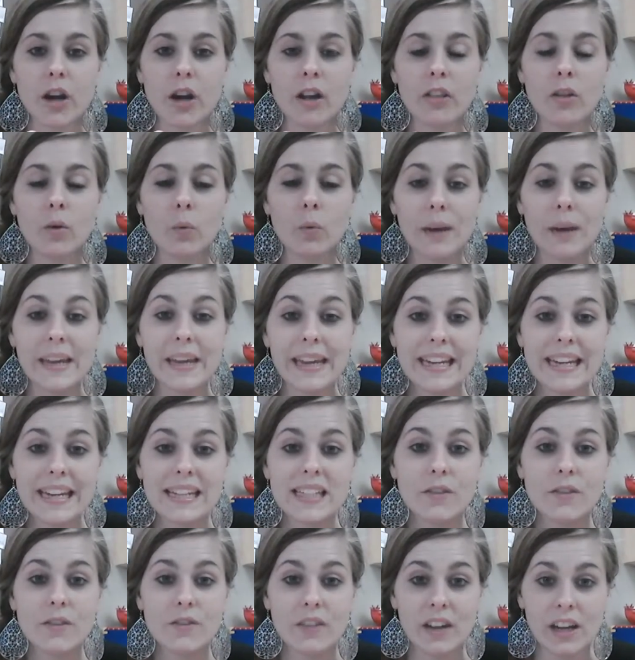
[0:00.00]
are the
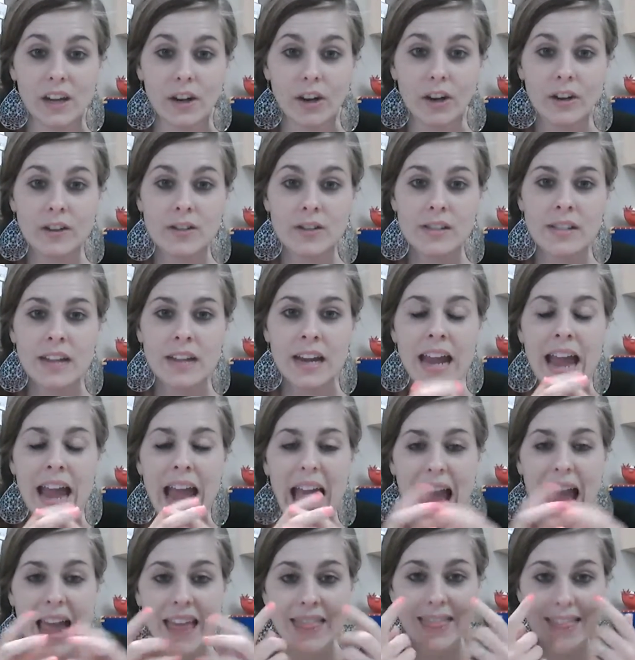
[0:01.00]
weakest fingers,
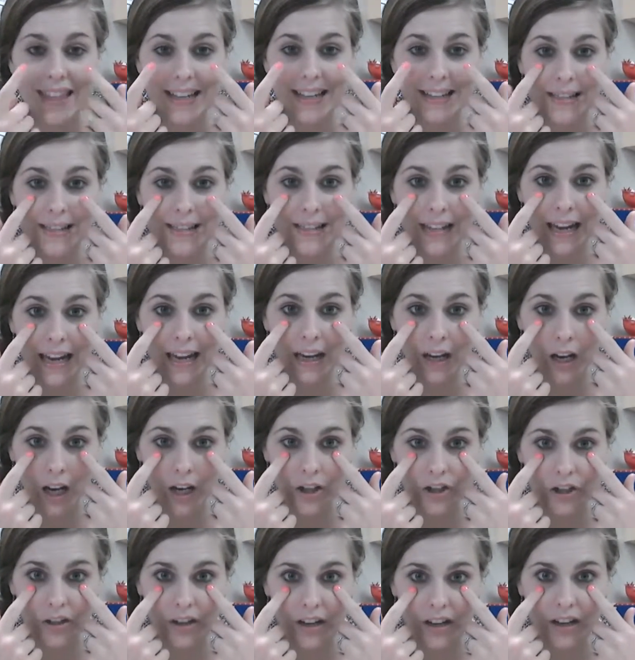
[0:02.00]
and this skin
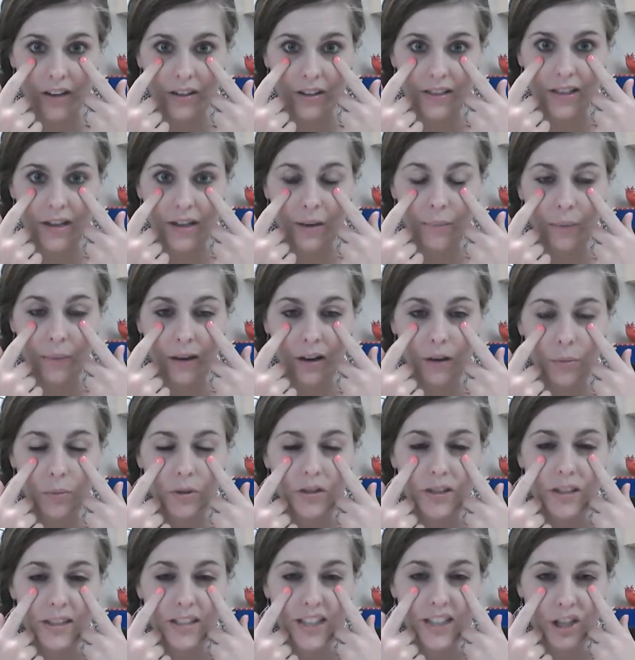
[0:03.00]
under here is comparable
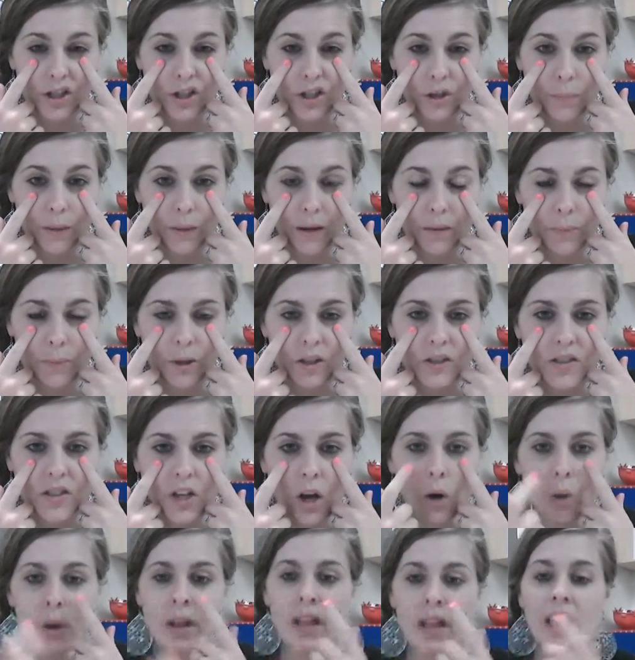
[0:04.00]
to tissue paper.
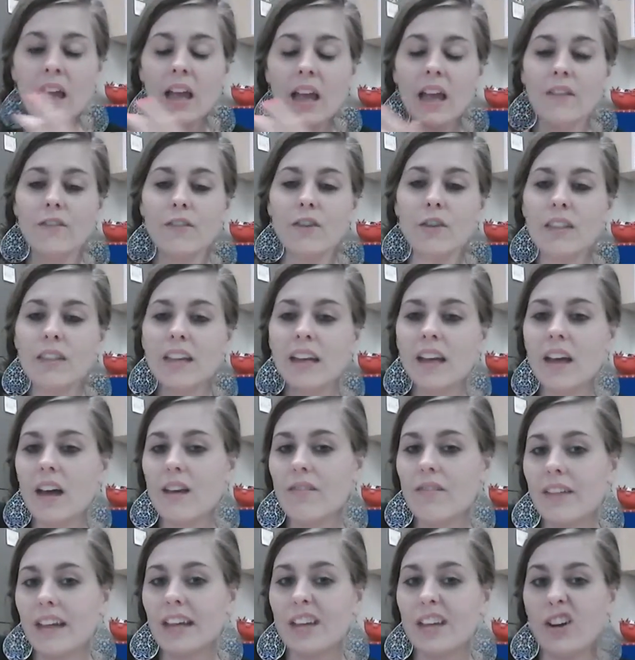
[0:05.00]
So if you think
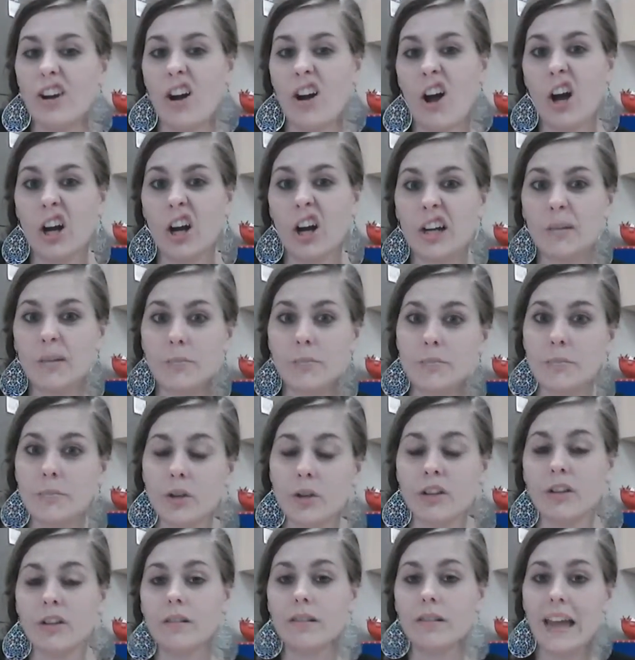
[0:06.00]
of like your arm
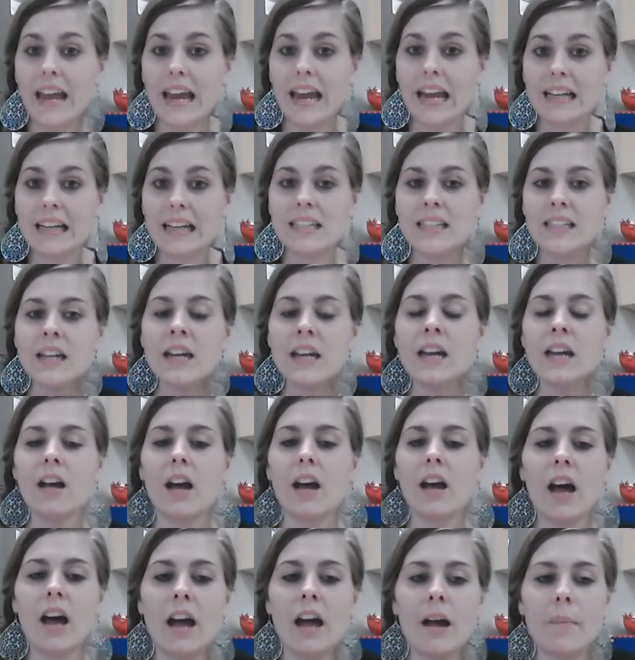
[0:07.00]
or your legs,
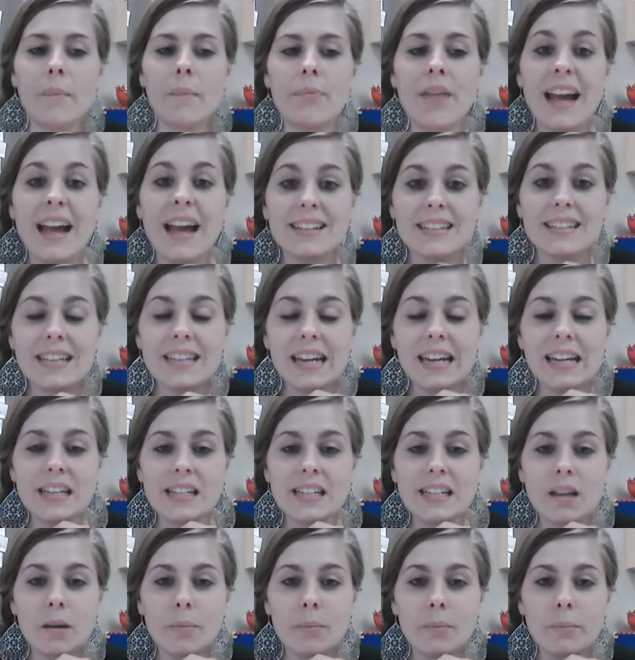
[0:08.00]
that skin
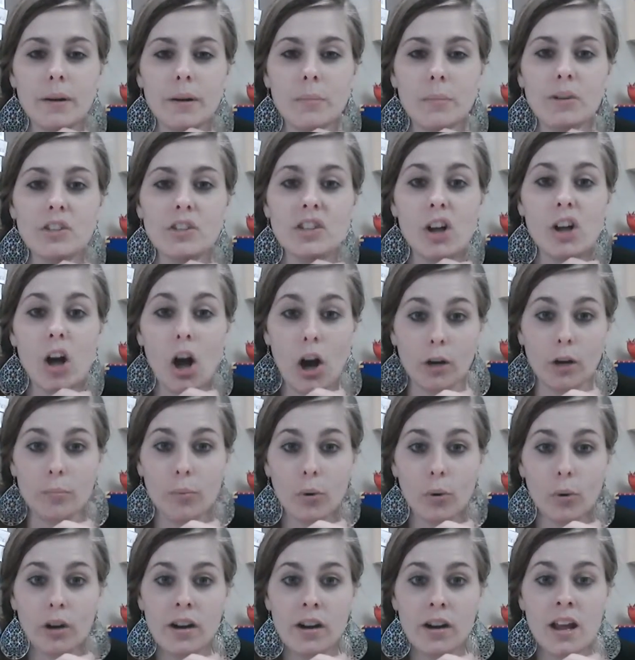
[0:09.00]
is comparable to
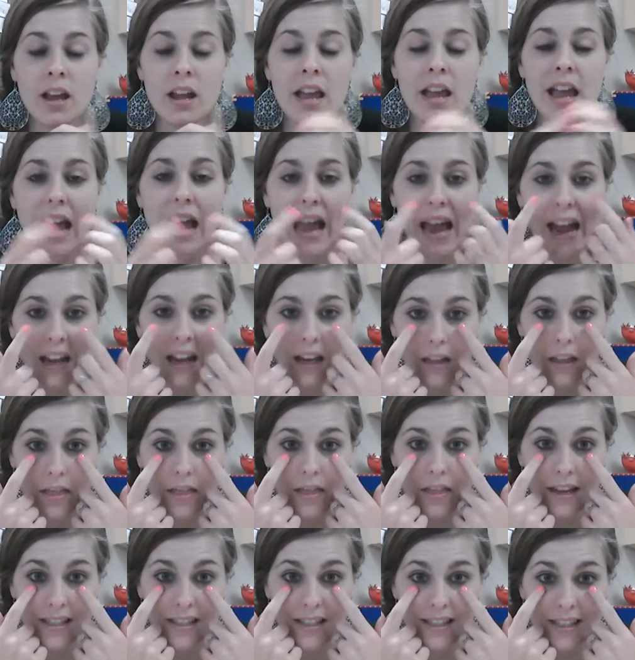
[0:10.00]
cardboard, and
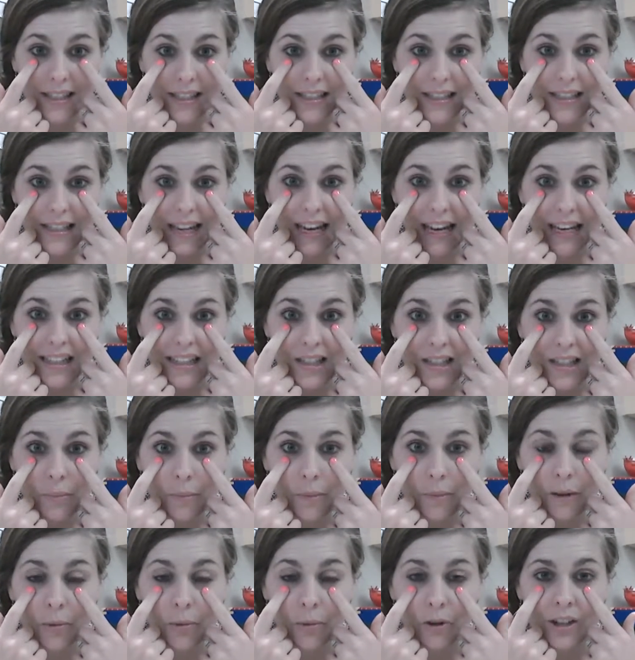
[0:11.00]
this skin is
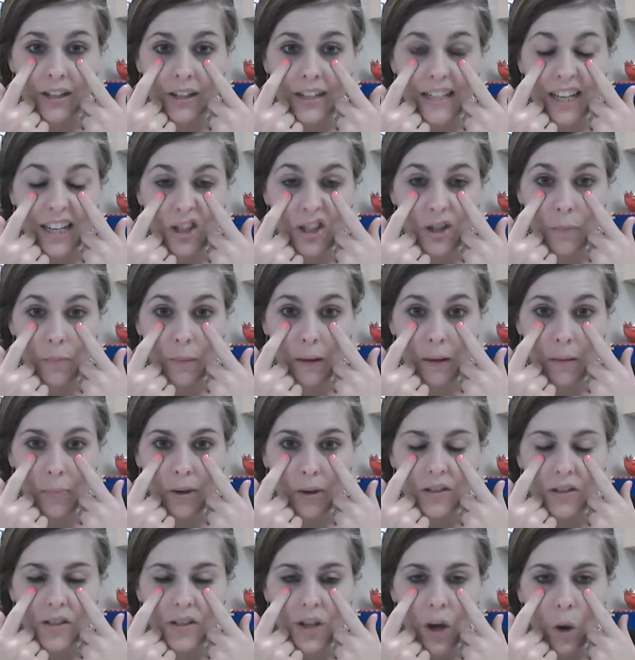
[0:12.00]
comparable to tissue paper.
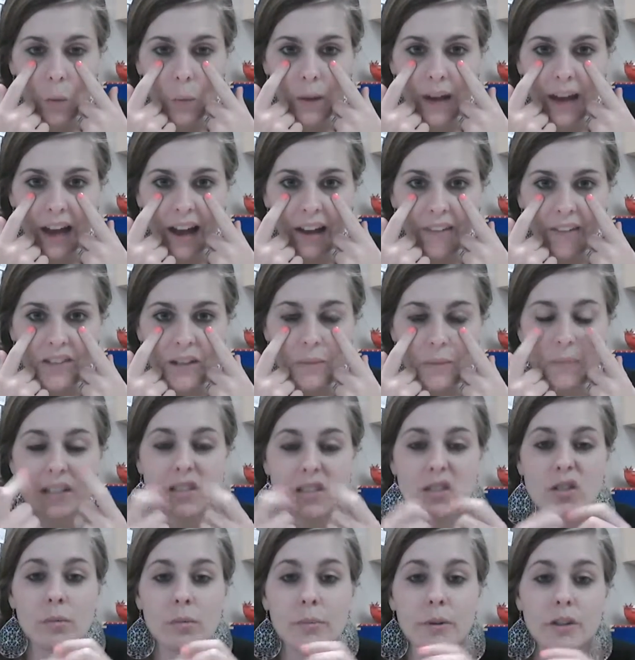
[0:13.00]
So we have to be
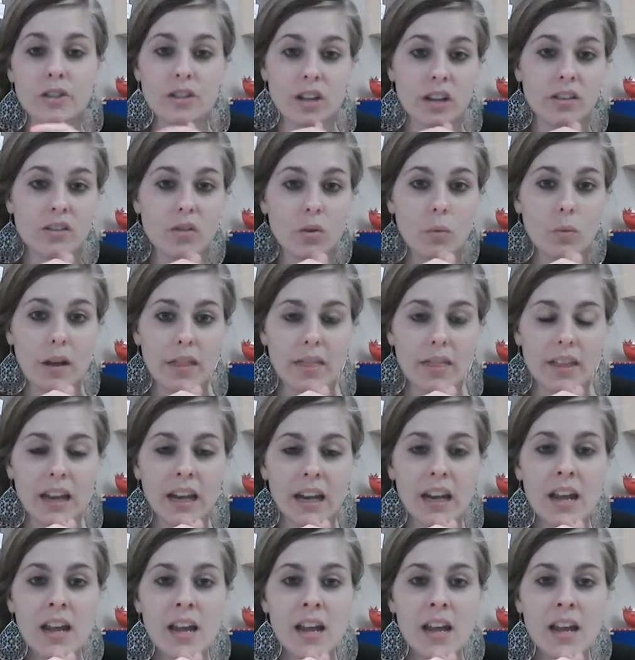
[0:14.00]
super gentle with it,